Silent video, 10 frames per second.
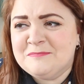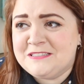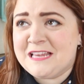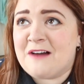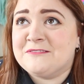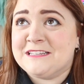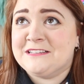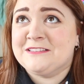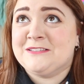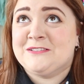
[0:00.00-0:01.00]
I'm
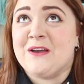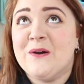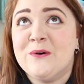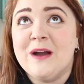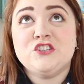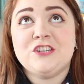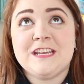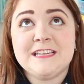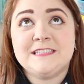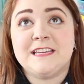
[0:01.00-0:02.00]
sounding so
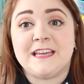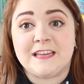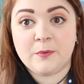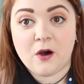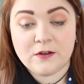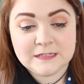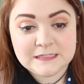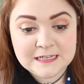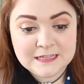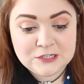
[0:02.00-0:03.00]
cheesy. But
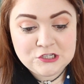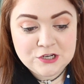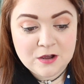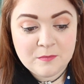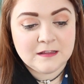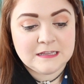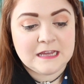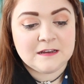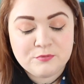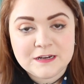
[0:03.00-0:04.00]
honestly, this show
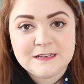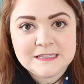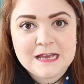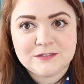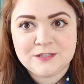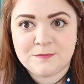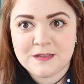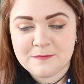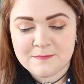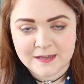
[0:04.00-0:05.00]
like brings out
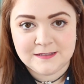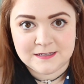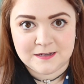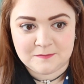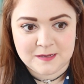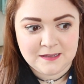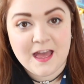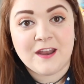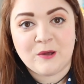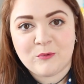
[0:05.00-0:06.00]
something amazing in me
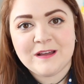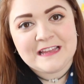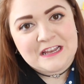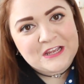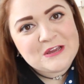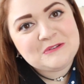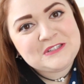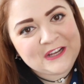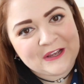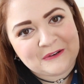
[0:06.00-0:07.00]
and it will in you
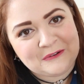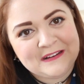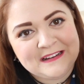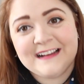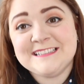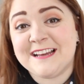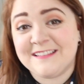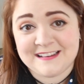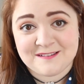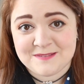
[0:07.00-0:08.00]
too. I
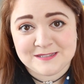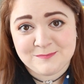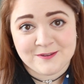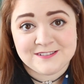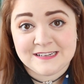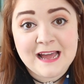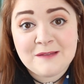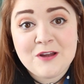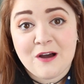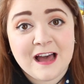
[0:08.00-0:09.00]
sound like I'm being sponsored.
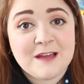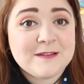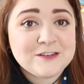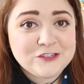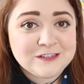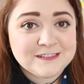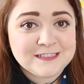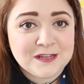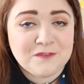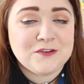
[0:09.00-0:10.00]
I'm not. I
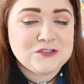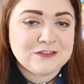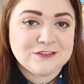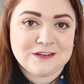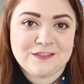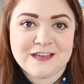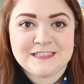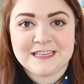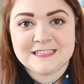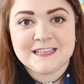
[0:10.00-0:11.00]
mentioned Official London
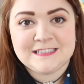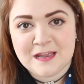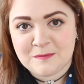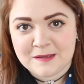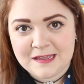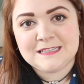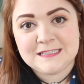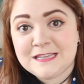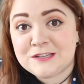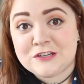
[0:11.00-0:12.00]
Theatre because they sent me to
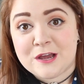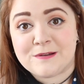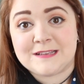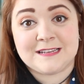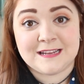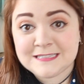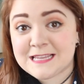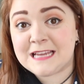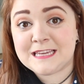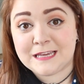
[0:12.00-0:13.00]
see the show and it's a nice
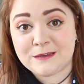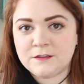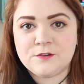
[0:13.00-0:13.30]
thank you.